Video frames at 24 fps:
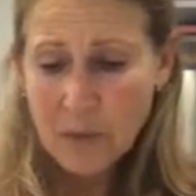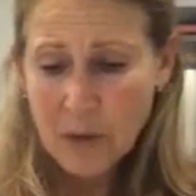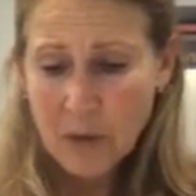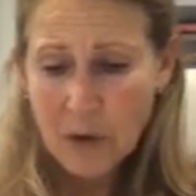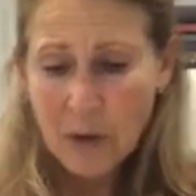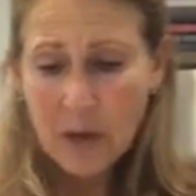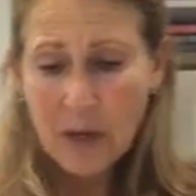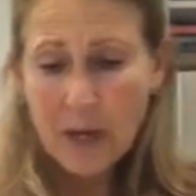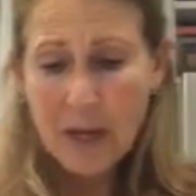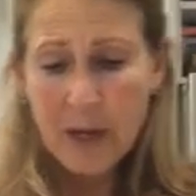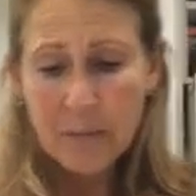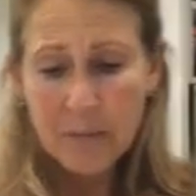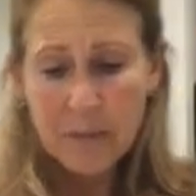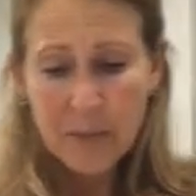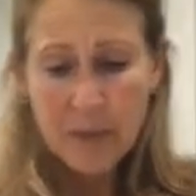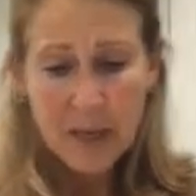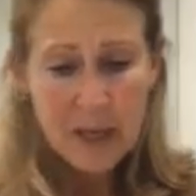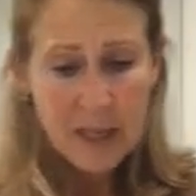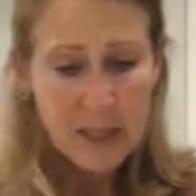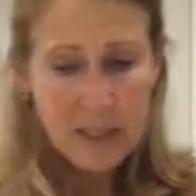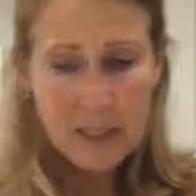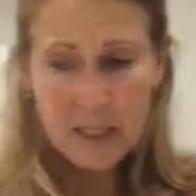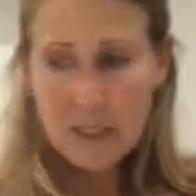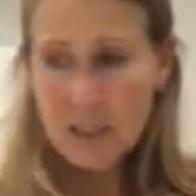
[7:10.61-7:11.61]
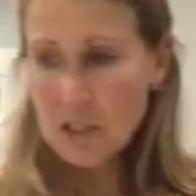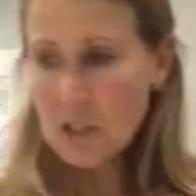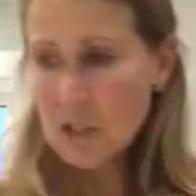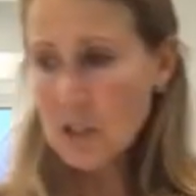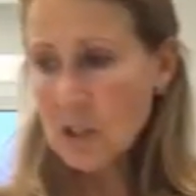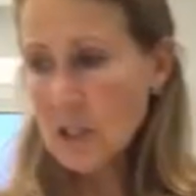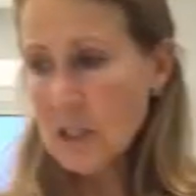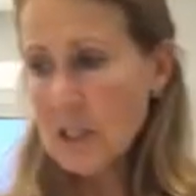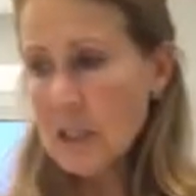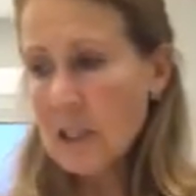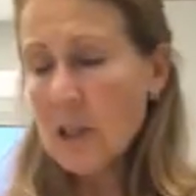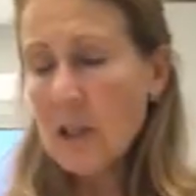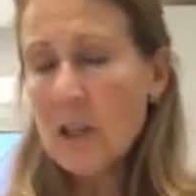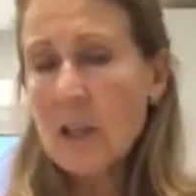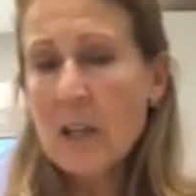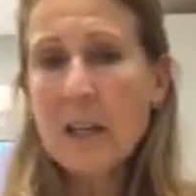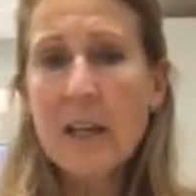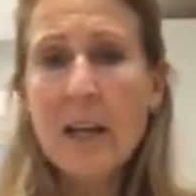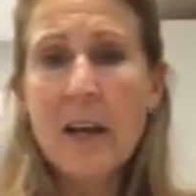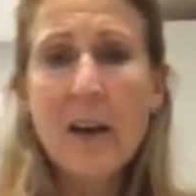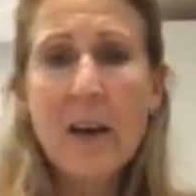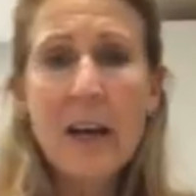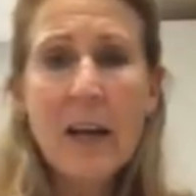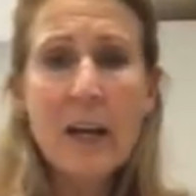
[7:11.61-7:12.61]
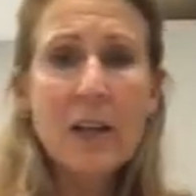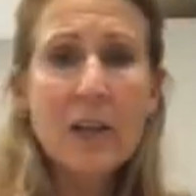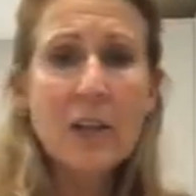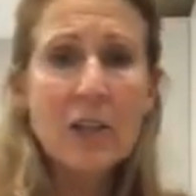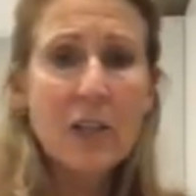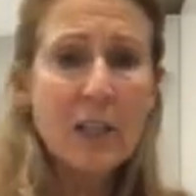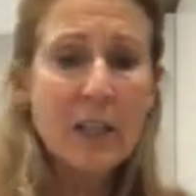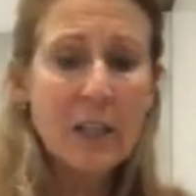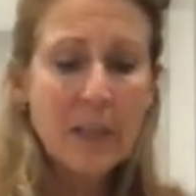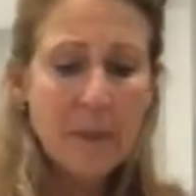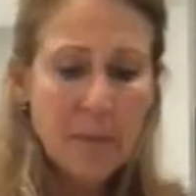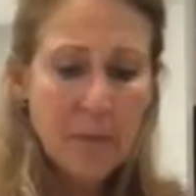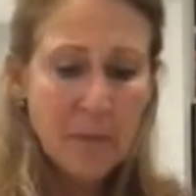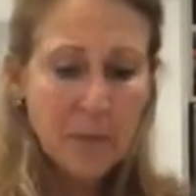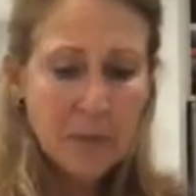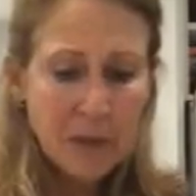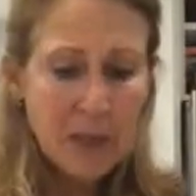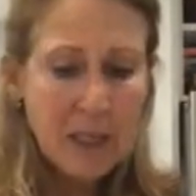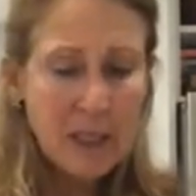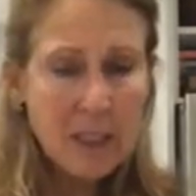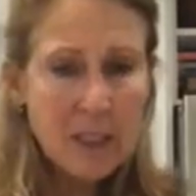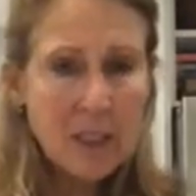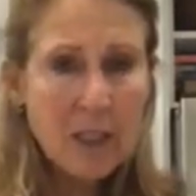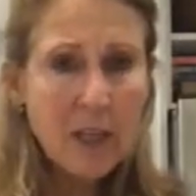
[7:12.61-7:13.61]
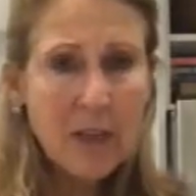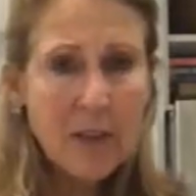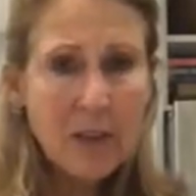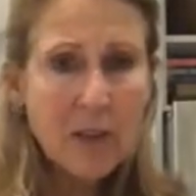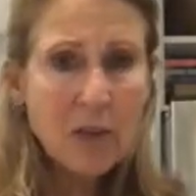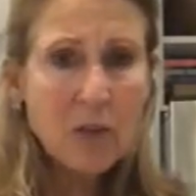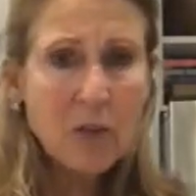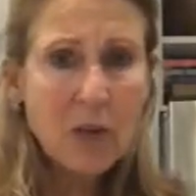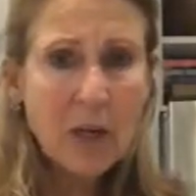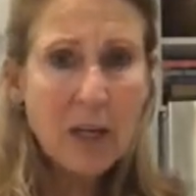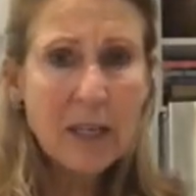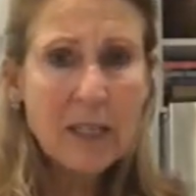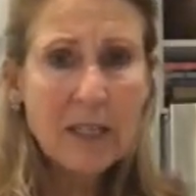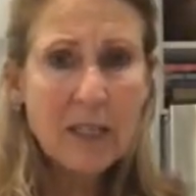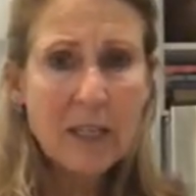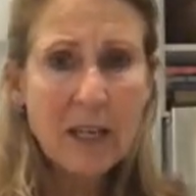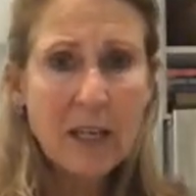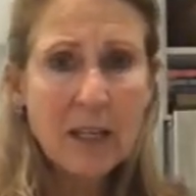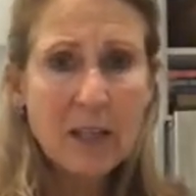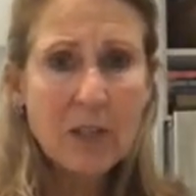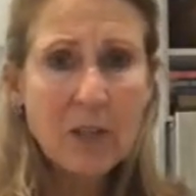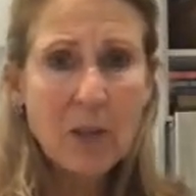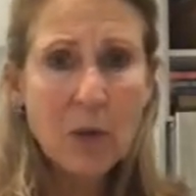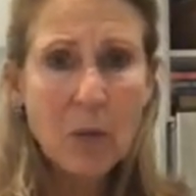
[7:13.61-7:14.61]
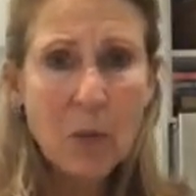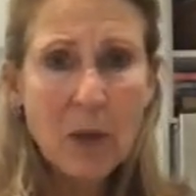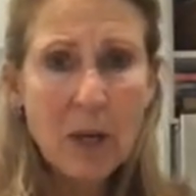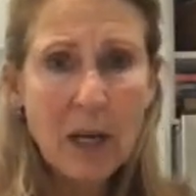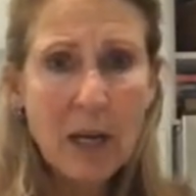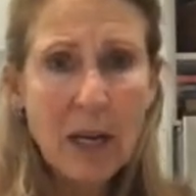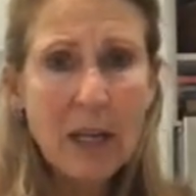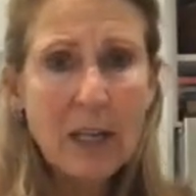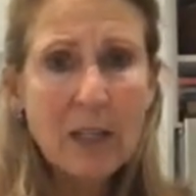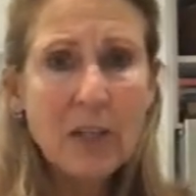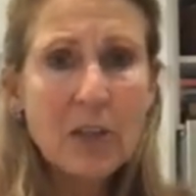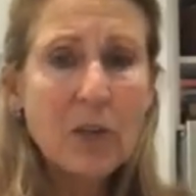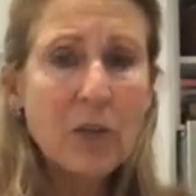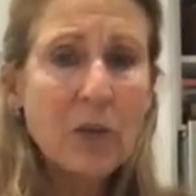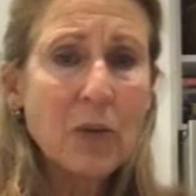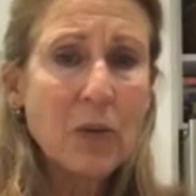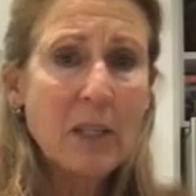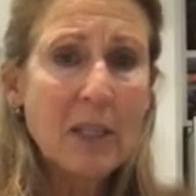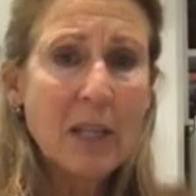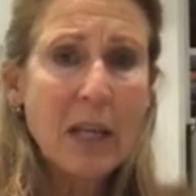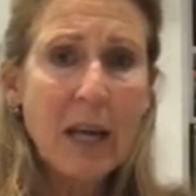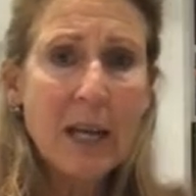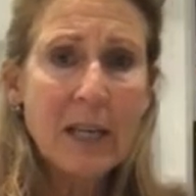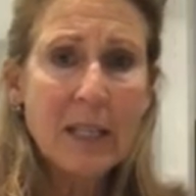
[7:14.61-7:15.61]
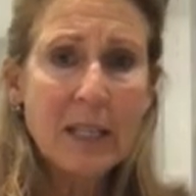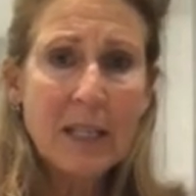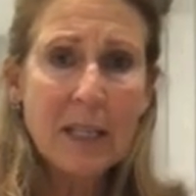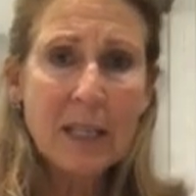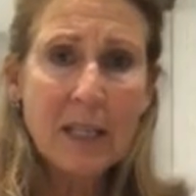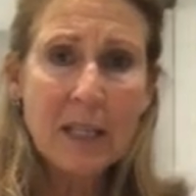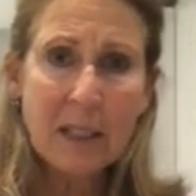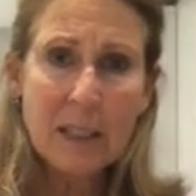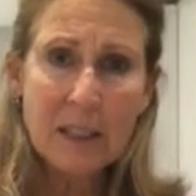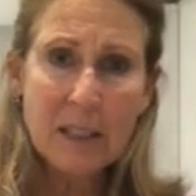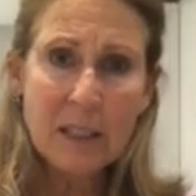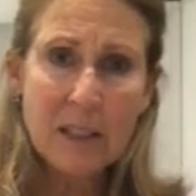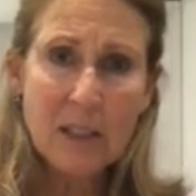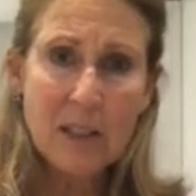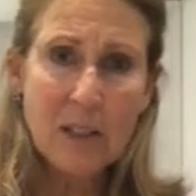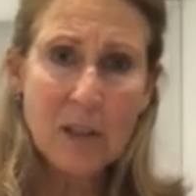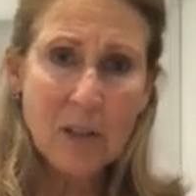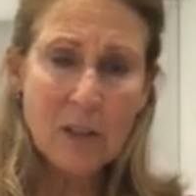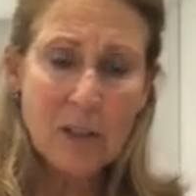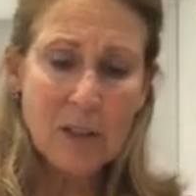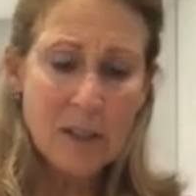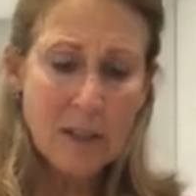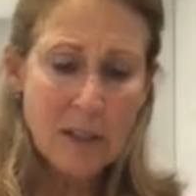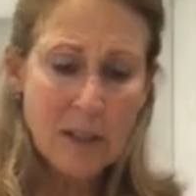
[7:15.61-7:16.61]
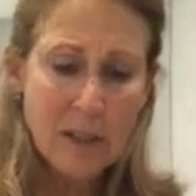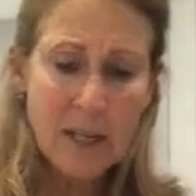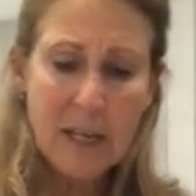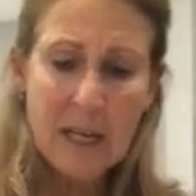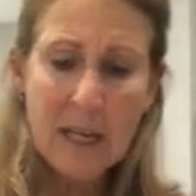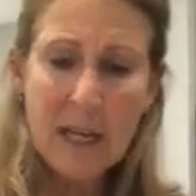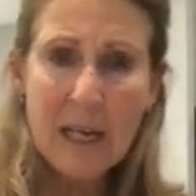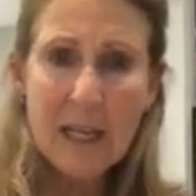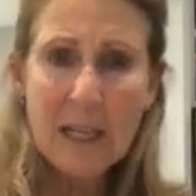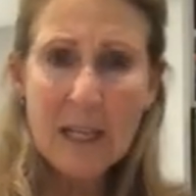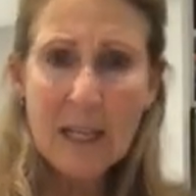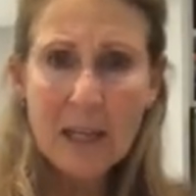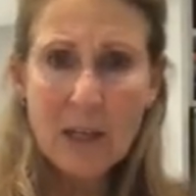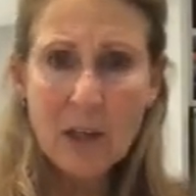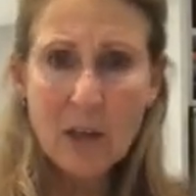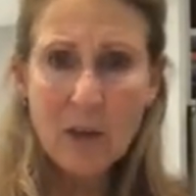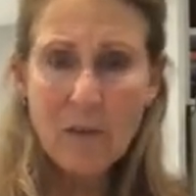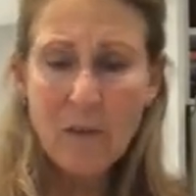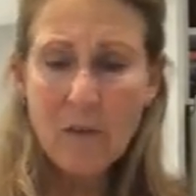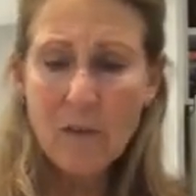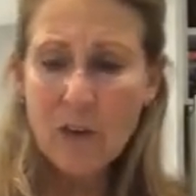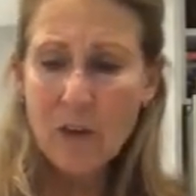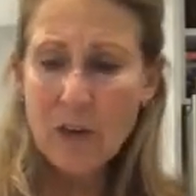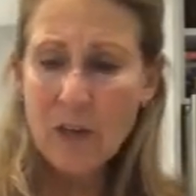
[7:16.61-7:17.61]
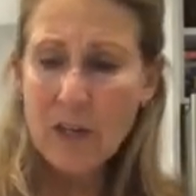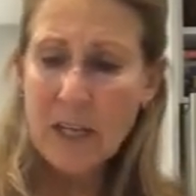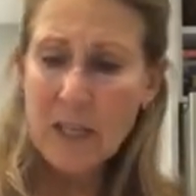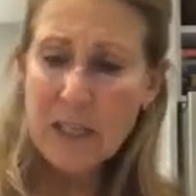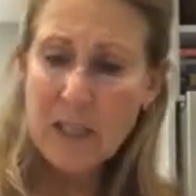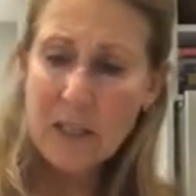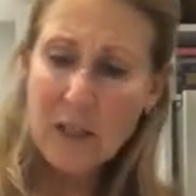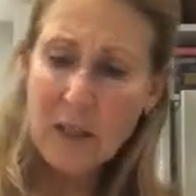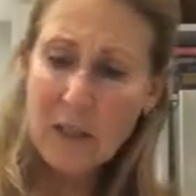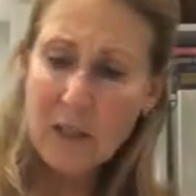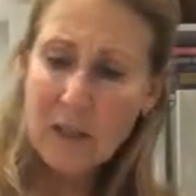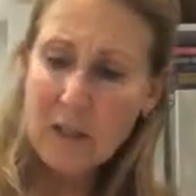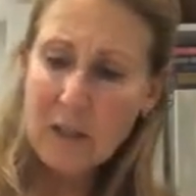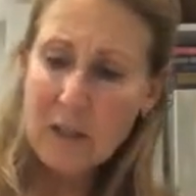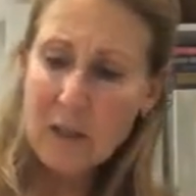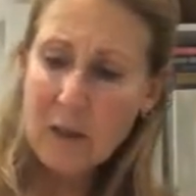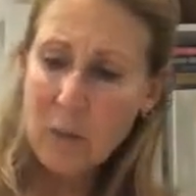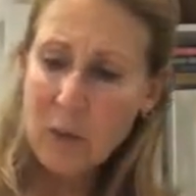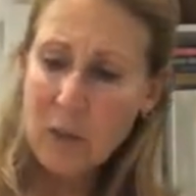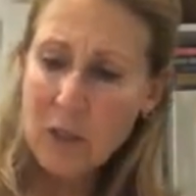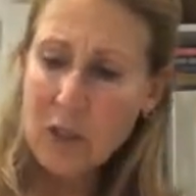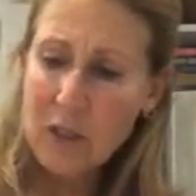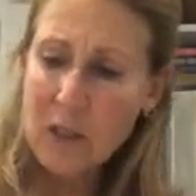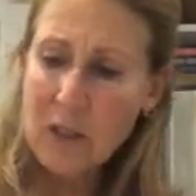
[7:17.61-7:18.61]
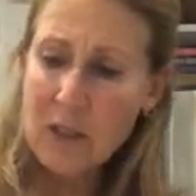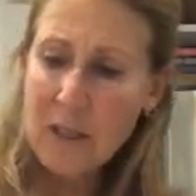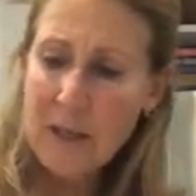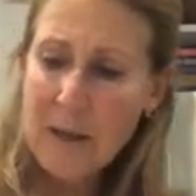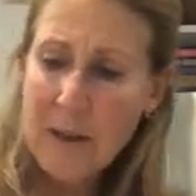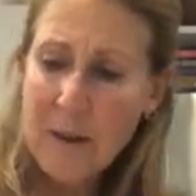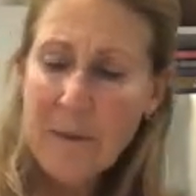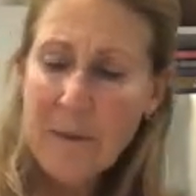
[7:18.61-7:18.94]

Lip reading: Okay, this is looking good. Now, actually, it's on the dry side. So what I do is I take a little salsa, and I like verde salsa, which is